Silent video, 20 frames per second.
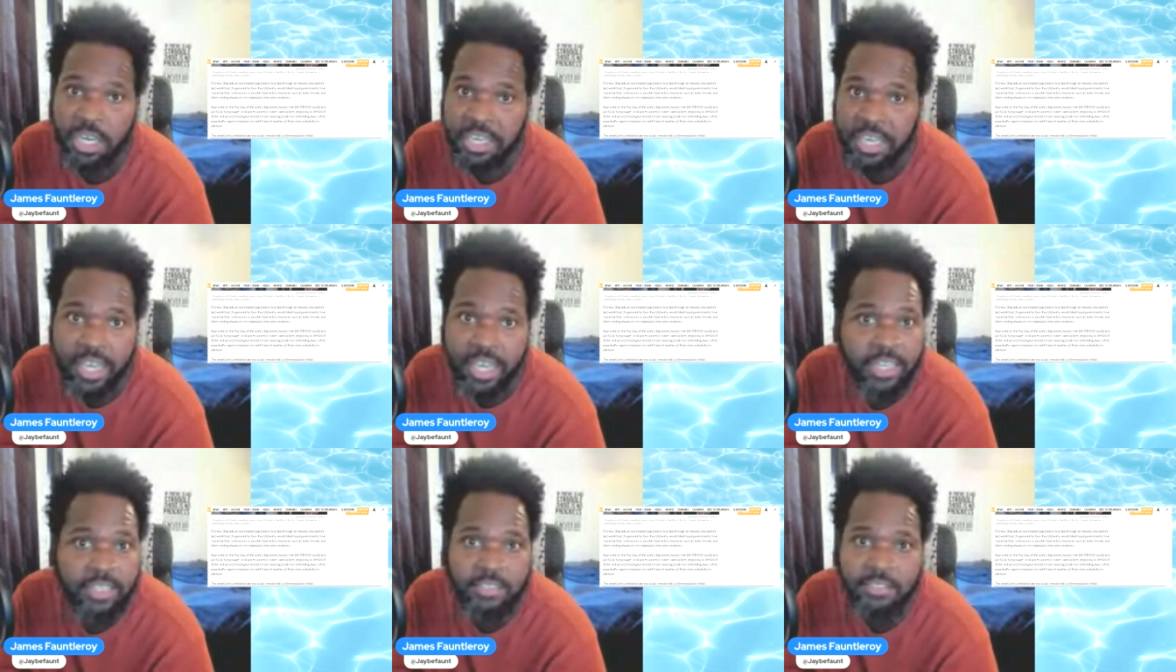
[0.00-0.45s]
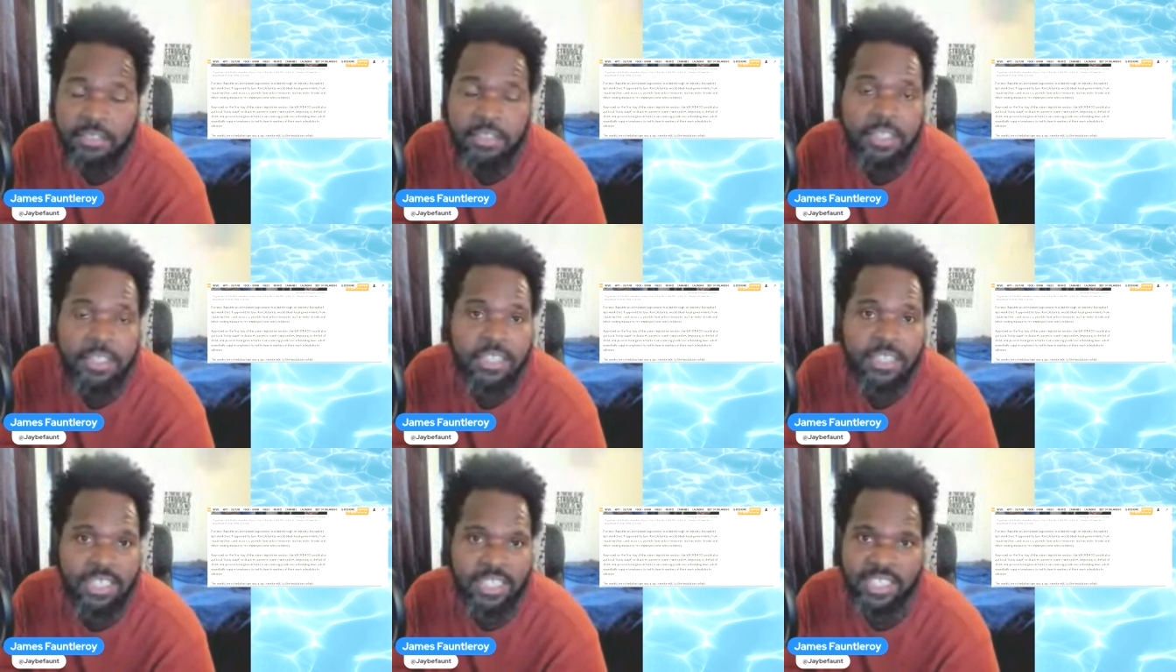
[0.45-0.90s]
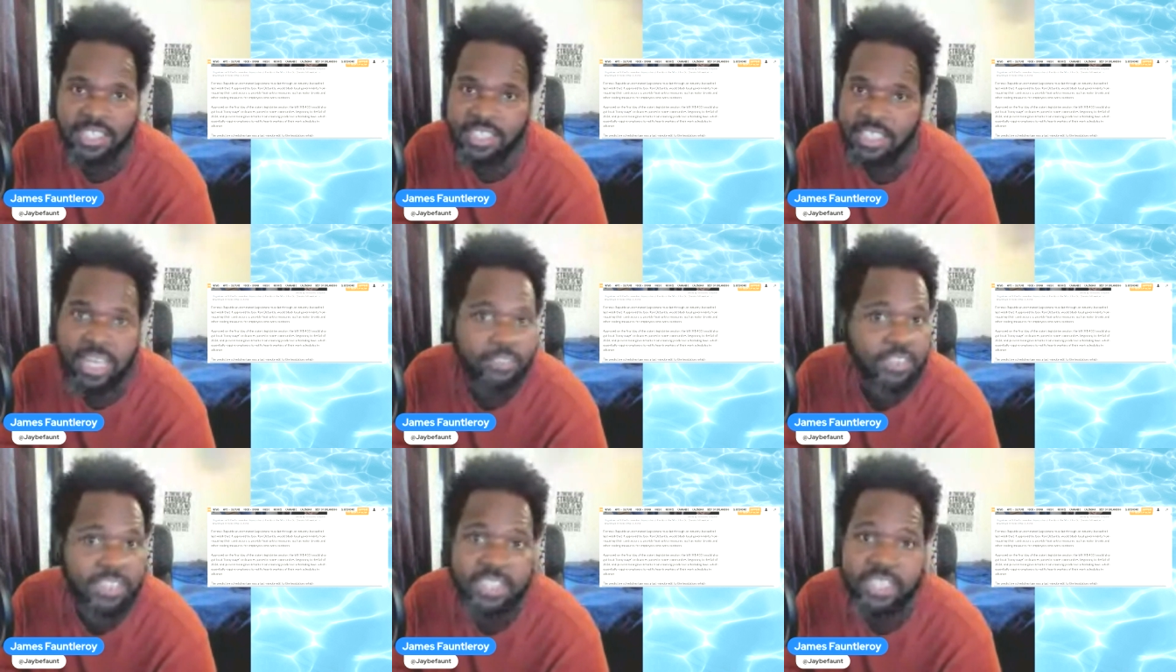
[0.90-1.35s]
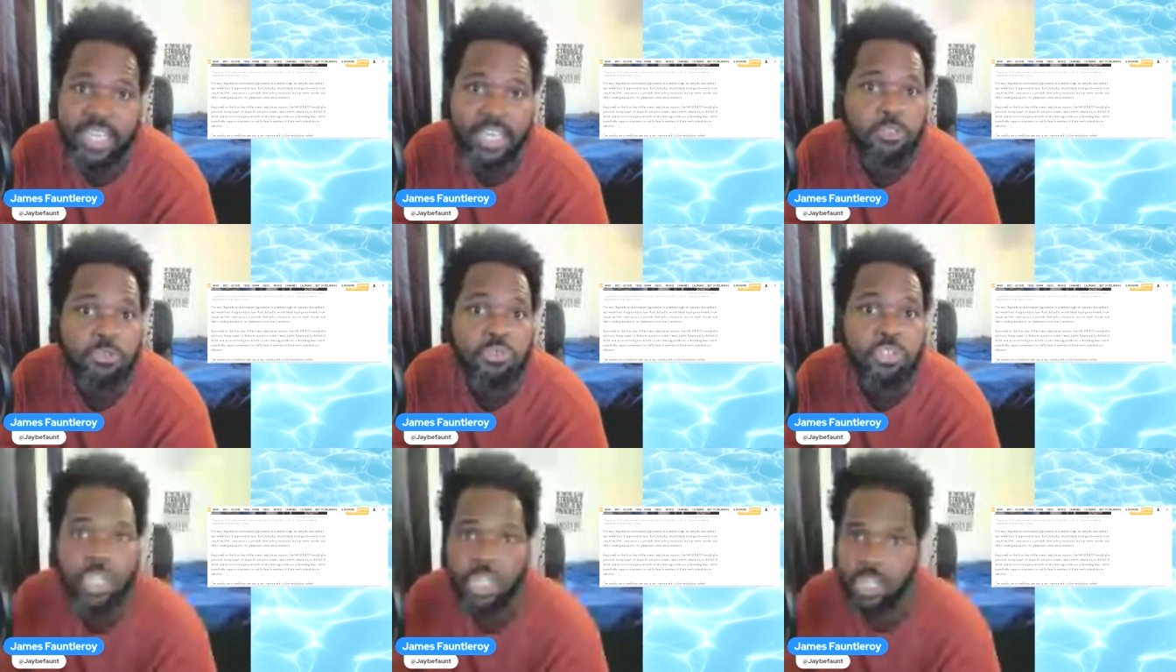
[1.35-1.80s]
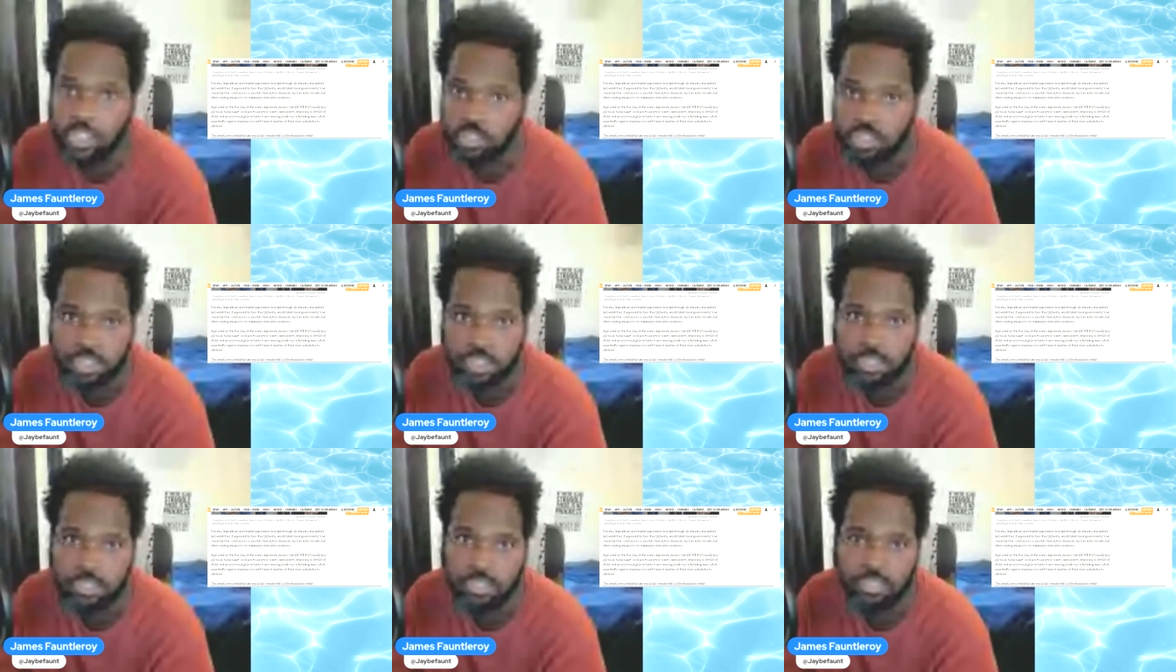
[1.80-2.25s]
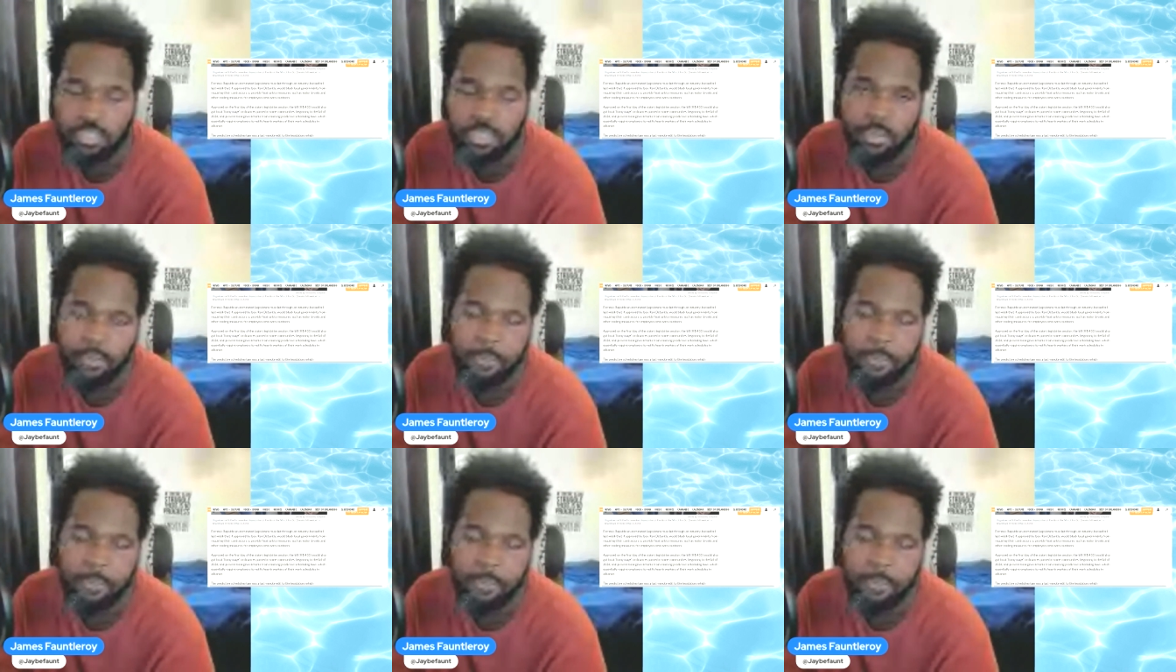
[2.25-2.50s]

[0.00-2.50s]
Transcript: check in to see if the schedule changes.